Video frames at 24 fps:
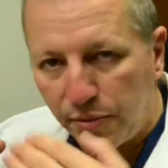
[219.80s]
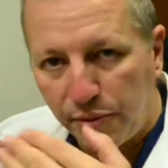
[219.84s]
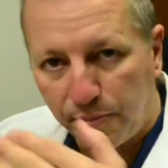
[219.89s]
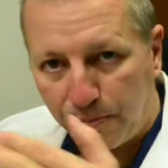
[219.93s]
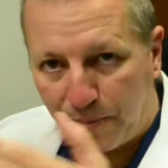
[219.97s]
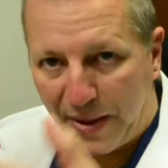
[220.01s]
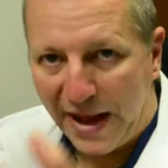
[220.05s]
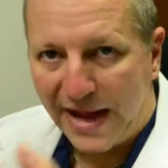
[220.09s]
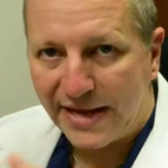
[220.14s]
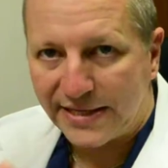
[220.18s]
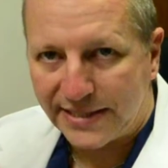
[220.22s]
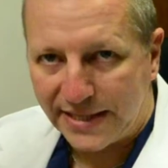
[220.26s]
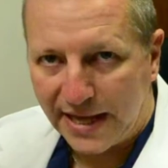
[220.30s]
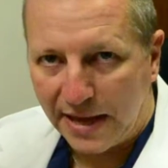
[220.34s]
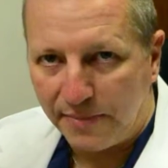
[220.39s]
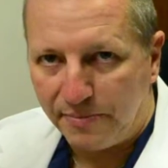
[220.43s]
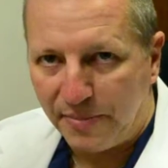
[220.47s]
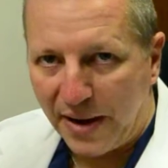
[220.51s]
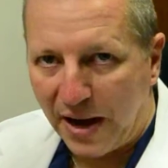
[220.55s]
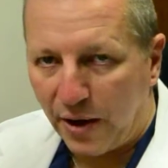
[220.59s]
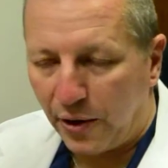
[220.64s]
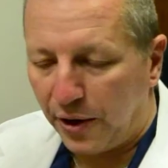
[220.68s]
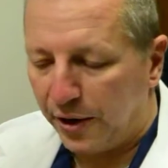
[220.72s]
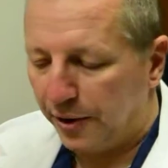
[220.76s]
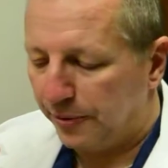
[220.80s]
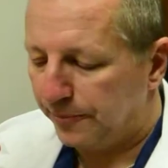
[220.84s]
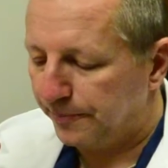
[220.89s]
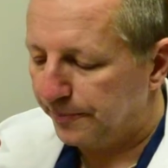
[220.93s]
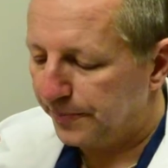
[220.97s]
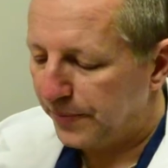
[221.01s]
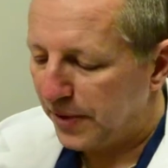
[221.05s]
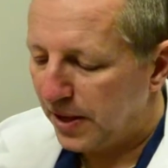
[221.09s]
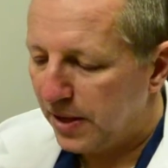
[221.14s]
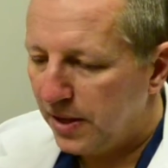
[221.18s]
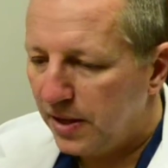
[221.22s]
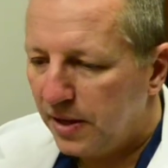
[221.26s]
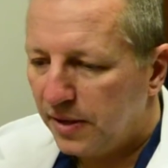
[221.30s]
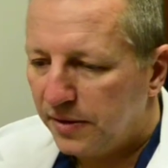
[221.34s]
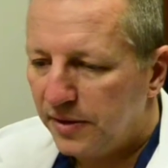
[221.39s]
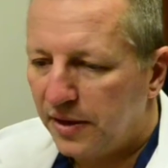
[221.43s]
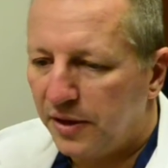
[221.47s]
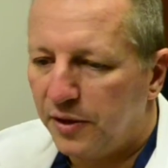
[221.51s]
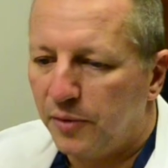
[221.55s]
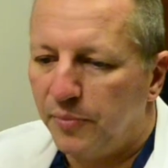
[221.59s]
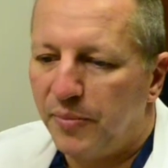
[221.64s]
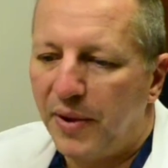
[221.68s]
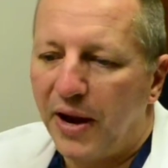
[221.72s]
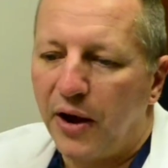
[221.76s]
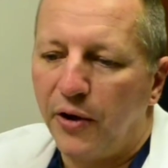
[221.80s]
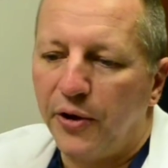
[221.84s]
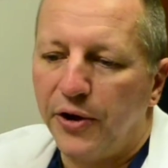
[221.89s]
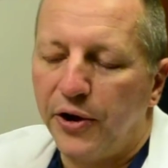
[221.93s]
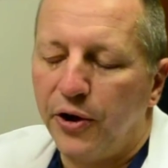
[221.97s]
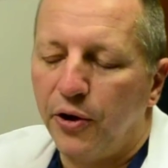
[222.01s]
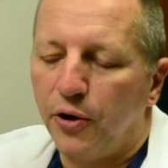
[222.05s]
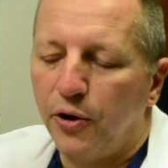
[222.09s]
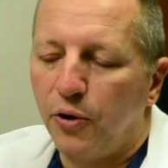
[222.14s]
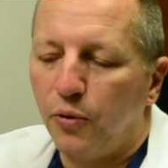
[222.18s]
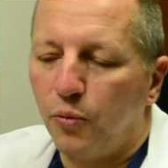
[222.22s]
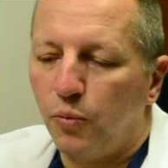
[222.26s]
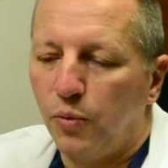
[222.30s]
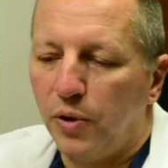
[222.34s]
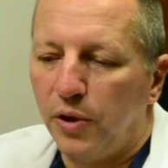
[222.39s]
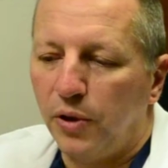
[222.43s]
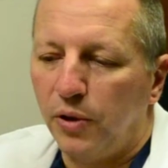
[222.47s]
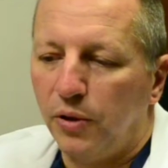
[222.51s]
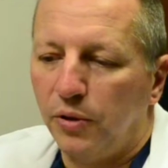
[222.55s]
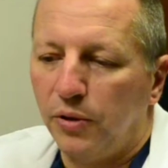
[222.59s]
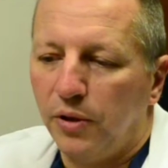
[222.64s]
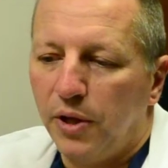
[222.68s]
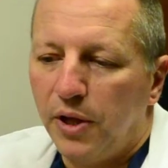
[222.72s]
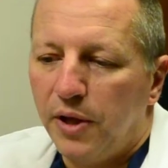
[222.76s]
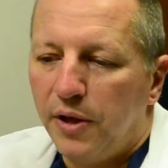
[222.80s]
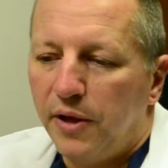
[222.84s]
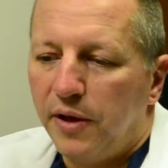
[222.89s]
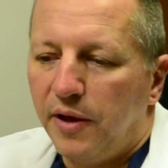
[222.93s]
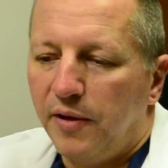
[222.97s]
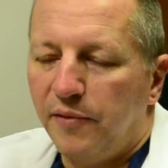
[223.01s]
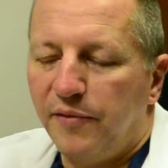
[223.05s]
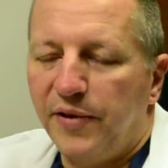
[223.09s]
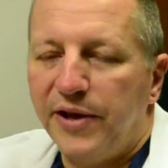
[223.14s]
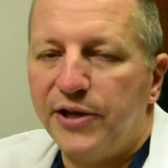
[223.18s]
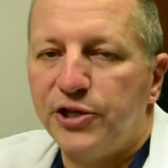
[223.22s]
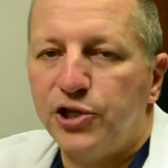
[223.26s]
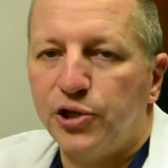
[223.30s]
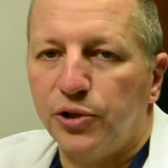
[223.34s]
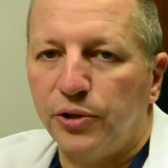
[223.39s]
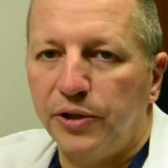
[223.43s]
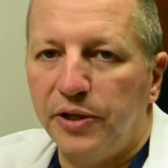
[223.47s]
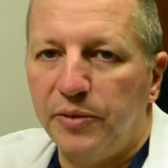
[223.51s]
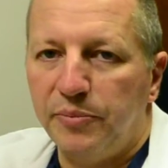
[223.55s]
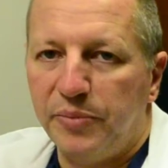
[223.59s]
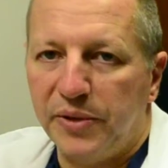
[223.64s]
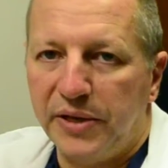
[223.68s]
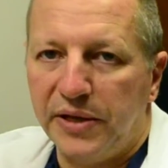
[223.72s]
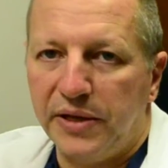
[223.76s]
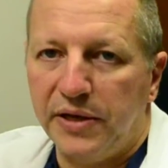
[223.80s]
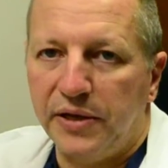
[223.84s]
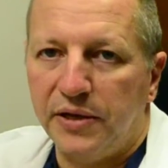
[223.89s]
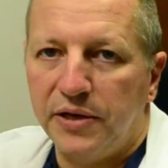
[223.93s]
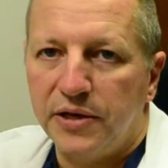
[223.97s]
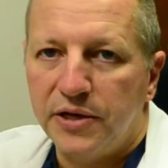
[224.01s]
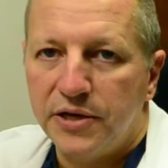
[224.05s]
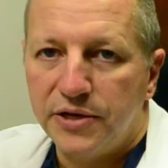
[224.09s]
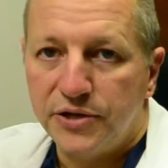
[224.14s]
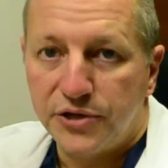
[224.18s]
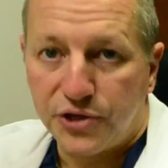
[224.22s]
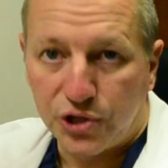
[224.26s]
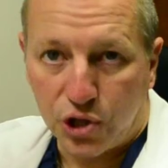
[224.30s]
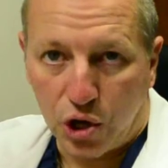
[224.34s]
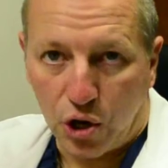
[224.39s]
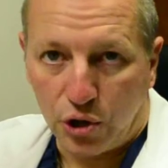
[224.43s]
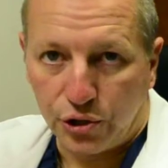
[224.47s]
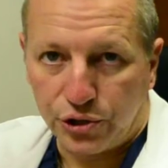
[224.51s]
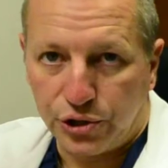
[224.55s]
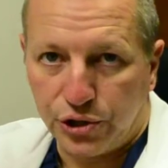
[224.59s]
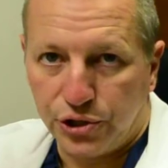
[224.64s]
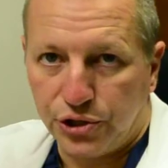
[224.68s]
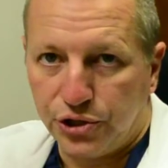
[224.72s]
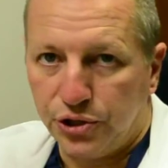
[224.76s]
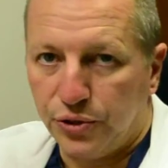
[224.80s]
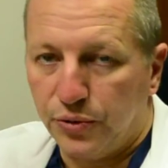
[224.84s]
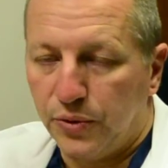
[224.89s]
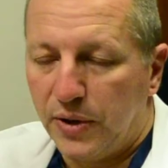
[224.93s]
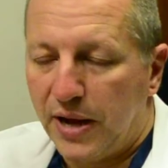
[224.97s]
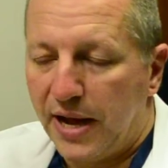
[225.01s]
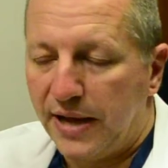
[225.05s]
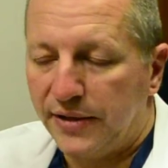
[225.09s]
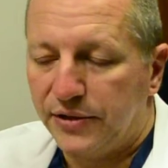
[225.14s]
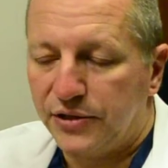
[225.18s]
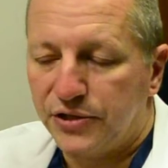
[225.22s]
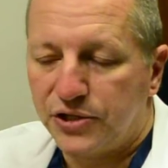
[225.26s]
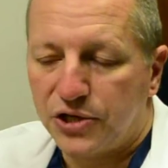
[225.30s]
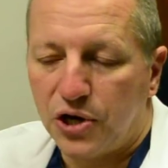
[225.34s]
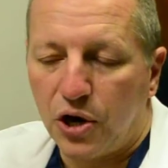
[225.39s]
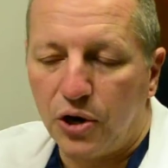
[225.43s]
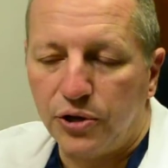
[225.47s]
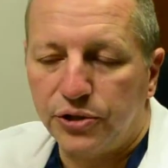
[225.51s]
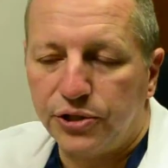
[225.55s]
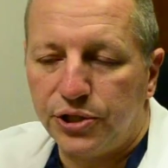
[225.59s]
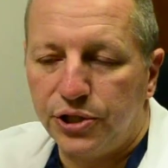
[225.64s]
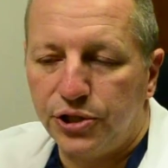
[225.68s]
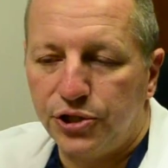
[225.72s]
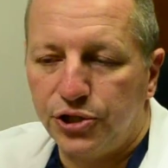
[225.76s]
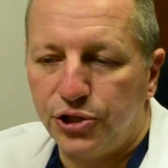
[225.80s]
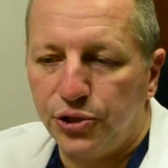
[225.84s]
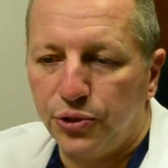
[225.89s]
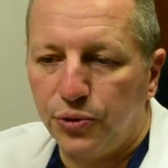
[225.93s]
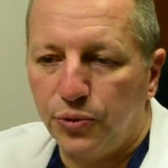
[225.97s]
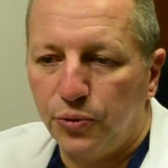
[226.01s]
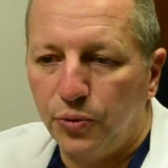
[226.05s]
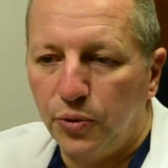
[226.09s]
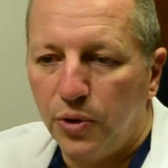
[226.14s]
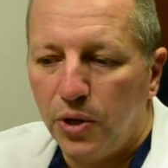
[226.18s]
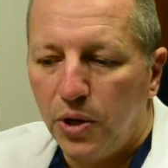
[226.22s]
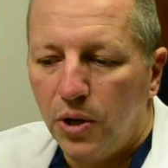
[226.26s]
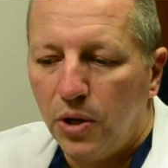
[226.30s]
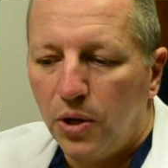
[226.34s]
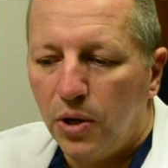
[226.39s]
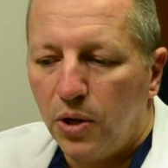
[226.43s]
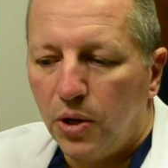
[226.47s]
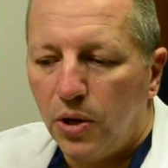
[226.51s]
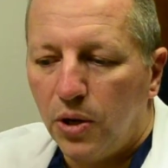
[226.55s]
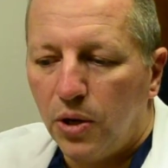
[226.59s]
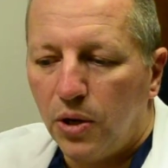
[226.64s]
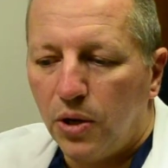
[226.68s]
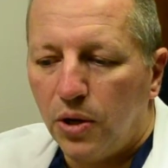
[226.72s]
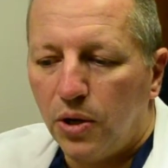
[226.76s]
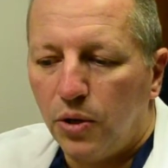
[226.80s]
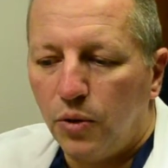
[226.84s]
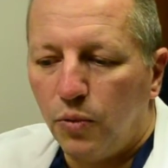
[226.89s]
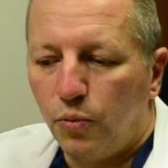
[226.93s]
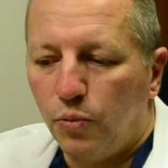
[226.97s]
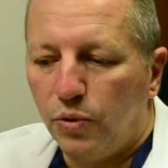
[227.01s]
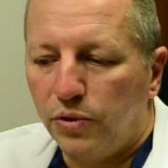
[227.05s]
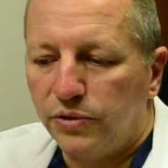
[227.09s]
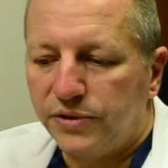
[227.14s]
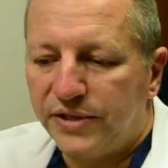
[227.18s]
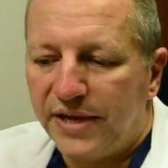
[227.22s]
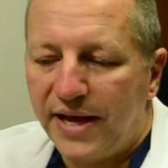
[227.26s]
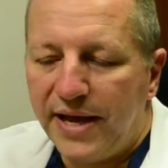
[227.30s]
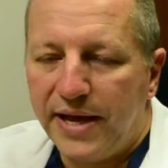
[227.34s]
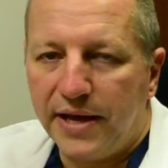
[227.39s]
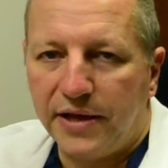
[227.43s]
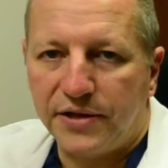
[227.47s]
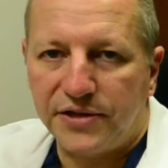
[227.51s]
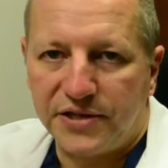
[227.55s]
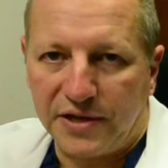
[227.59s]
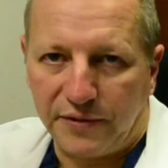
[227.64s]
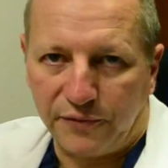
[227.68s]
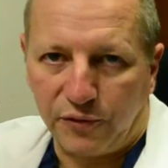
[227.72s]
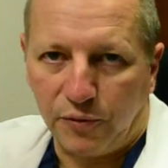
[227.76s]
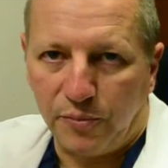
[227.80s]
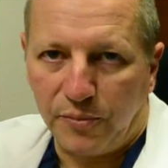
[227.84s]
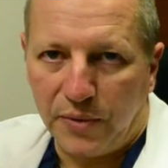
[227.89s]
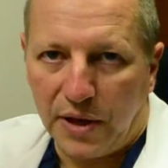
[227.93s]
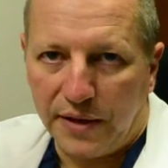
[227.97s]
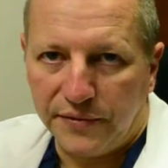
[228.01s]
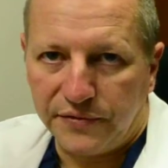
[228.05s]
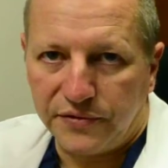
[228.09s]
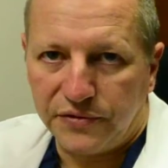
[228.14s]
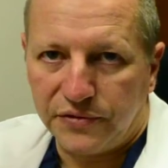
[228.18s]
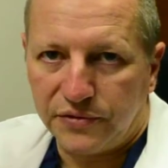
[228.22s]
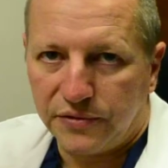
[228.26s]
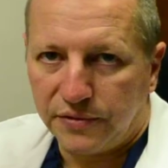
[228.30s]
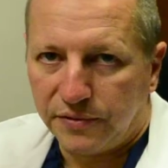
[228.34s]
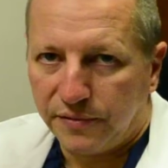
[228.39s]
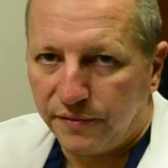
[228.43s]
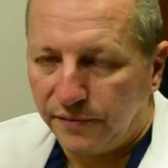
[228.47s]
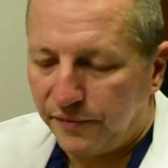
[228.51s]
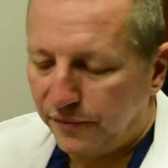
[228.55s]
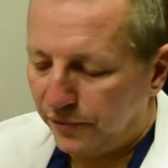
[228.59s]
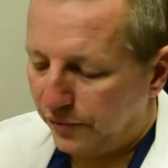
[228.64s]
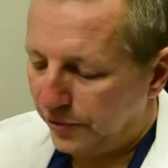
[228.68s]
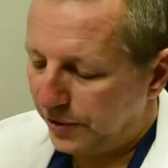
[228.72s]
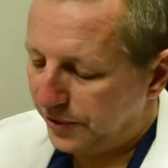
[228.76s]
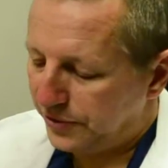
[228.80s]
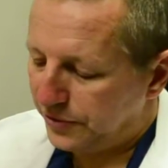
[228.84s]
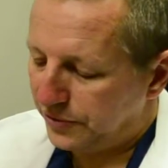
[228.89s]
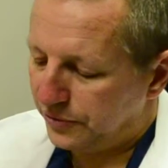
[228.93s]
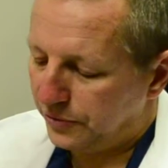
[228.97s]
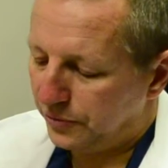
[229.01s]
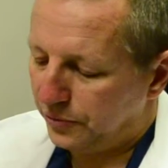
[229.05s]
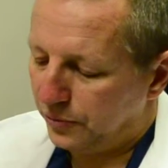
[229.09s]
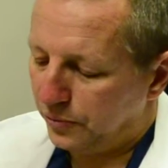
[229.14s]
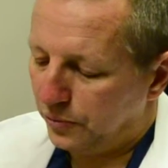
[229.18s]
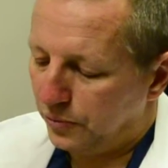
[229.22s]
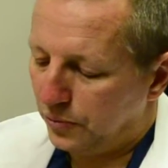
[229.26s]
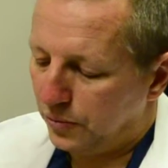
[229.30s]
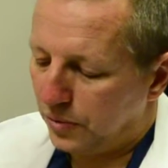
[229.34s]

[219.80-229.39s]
past that barrier. Now, the barrier will eventually be scar tissue, and the scar tissue will take several months for it to